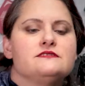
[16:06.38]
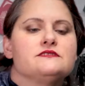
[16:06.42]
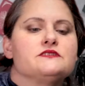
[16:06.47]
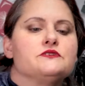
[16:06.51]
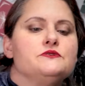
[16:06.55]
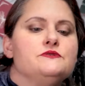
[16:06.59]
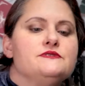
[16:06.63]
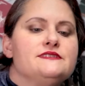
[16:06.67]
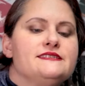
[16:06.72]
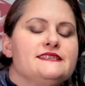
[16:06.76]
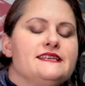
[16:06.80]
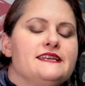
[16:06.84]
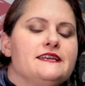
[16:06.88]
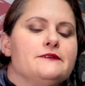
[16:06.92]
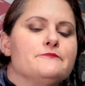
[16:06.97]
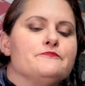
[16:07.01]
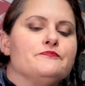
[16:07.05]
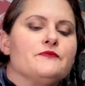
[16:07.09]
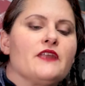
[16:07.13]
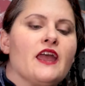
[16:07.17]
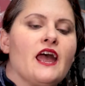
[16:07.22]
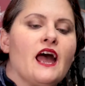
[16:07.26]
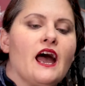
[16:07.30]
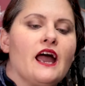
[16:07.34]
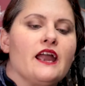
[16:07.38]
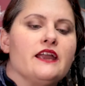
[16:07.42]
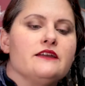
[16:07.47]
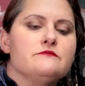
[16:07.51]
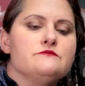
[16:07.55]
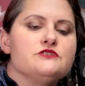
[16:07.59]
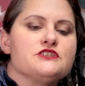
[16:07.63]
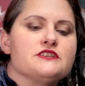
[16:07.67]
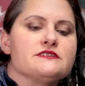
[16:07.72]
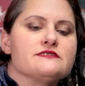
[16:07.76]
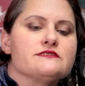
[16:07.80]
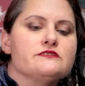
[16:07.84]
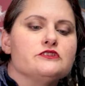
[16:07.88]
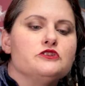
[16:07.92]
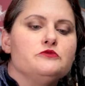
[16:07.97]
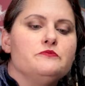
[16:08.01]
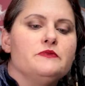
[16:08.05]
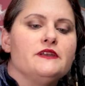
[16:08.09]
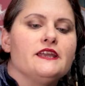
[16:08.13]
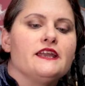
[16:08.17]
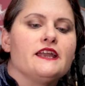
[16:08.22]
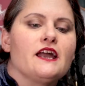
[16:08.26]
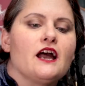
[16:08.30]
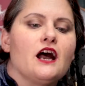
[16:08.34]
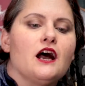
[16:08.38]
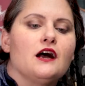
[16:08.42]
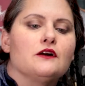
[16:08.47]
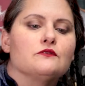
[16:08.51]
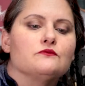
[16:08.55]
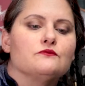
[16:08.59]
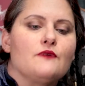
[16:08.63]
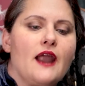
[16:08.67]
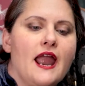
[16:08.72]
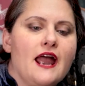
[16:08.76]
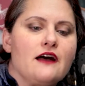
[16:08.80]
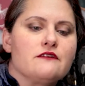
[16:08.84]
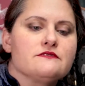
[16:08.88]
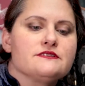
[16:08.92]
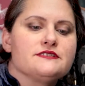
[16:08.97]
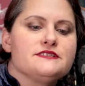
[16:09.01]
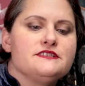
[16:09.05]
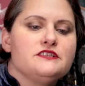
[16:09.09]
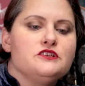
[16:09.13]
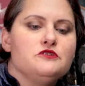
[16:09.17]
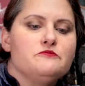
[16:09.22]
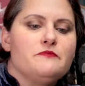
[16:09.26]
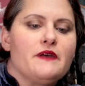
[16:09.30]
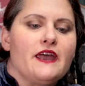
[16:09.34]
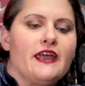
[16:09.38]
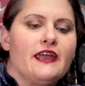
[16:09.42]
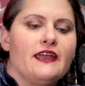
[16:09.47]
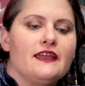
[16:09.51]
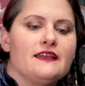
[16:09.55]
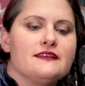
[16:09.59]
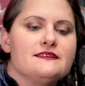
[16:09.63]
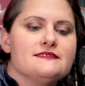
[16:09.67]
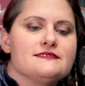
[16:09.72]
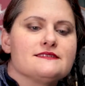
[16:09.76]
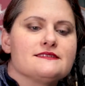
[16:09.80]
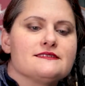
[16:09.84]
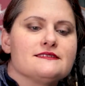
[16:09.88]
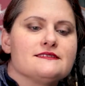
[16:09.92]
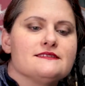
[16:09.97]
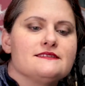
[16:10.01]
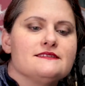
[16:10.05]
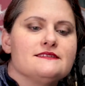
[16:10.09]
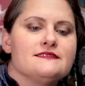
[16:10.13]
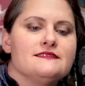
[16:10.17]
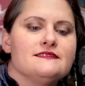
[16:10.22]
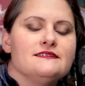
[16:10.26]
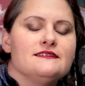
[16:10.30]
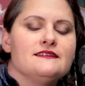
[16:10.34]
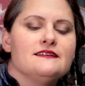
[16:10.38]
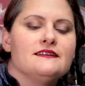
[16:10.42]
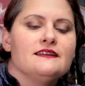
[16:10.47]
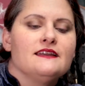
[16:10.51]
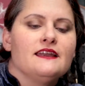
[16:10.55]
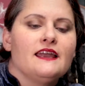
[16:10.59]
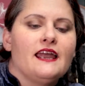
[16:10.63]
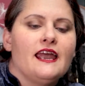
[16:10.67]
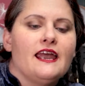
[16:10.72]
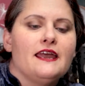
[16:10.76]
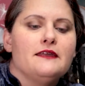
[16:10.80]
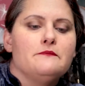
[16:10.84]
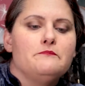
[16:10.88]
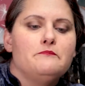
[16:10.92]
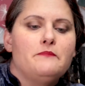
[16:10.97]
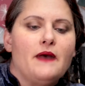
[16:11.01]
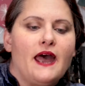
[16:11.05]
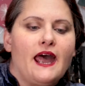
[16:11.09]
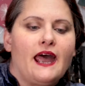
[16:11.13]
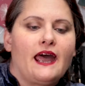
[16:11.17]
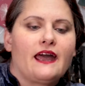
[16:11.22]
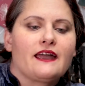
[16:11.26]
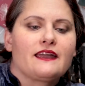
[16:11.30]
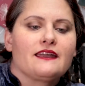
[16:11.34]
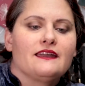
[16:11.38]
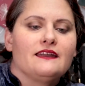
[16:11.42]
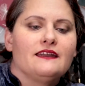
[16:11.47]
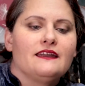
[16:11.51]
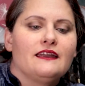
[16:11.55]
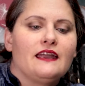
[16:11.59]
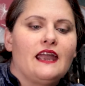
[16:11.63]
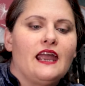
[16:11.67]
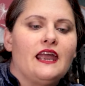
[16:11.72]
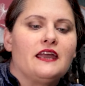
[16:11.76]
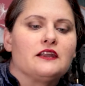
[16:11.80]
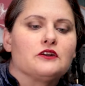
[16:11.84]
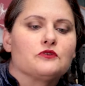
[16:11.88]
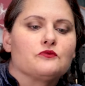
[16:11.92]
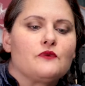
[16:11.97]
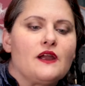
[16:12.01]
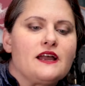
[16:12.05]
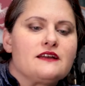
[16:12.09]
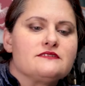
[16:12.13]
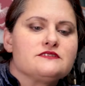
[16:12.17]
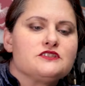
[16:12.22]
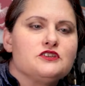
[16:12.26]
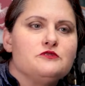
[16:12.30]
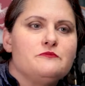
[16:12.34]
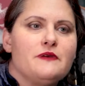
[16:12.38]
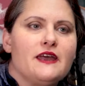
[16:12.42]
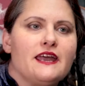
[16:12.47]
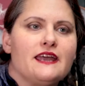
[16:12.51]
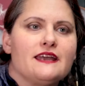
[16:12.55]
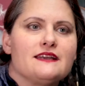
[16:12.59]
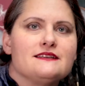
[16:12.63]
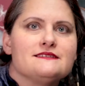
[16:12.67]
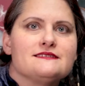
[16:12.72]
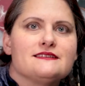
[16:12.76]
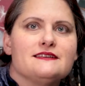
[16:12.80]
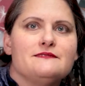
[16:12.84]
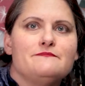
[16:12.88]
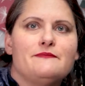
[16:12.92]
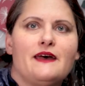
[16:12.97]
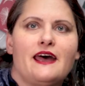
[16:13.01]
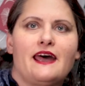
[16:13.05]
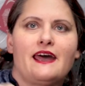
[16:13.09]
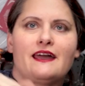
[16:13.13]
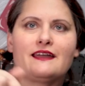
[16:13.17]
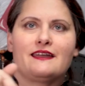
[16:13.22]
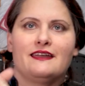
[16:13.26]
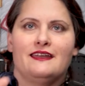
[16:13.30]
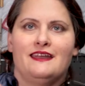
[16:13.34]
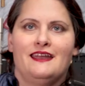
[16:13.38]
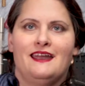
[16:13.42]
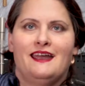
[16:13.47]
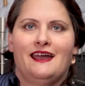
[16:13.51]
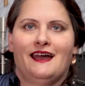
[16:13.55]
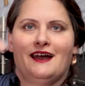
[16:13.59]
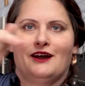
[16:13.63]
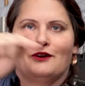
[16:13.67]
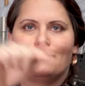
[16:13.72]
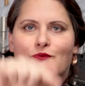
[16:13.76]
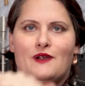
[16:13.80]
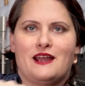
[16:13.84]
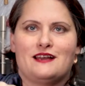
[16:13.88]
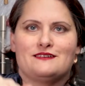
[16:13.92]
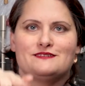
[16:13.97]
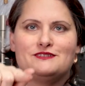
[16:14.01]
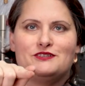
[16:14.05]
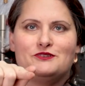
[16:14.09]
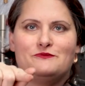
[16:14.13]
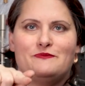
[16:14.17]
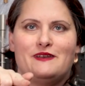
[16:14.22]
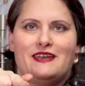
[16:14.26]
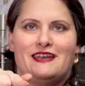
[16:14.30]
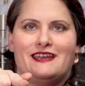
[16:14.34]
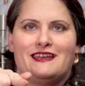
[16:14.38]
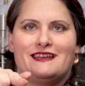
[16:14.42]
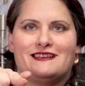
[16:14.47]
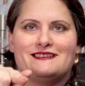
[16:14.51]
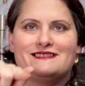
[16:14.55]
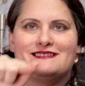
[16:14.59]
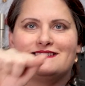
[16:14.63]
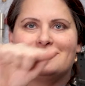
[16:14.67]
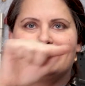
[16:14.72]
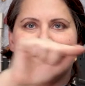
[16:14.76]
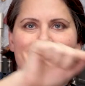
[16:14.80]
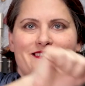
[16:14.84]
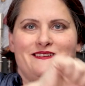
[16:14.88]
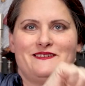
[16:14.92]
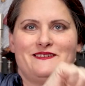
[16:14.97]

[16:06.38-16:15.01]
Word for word: So you see, I am just looping around two pegs and back, and around two pegs and back, around two pegs